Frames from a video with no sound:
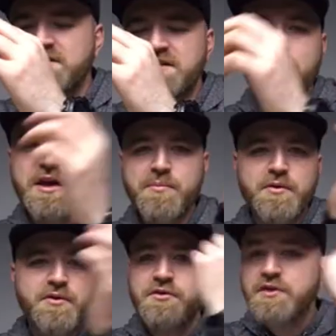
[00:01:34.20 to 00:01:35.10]
Some
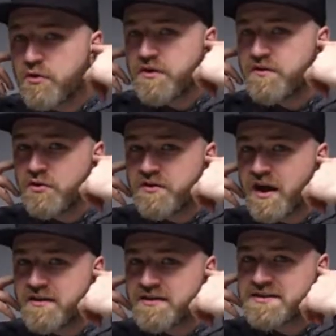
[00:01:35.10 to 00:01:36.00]
people, you know, they don't even, you don't even
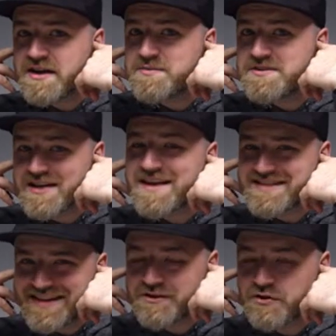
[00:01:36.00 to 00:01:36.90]
have the same size
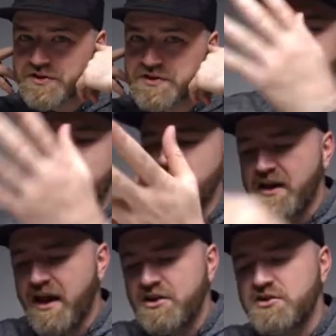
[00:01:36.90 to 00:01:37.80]
ears. You can
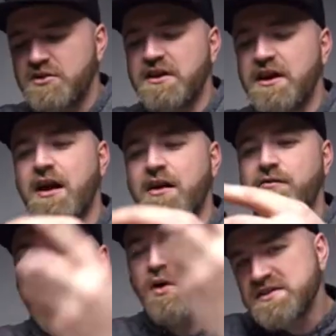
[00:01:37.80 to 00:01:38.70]
actually have
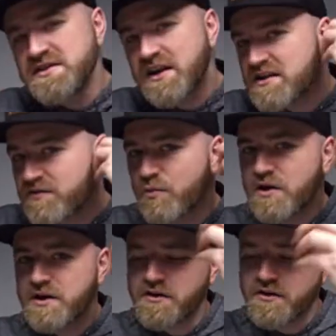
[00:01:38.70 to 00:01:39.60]
one size for
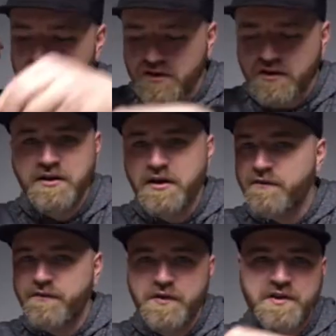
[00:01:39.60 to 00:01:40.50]
one ear, another
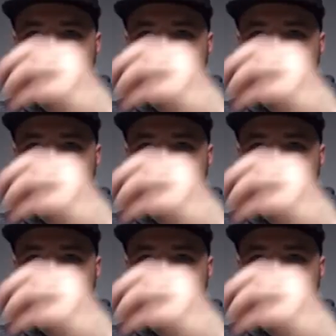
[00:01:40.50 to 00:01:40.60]
for the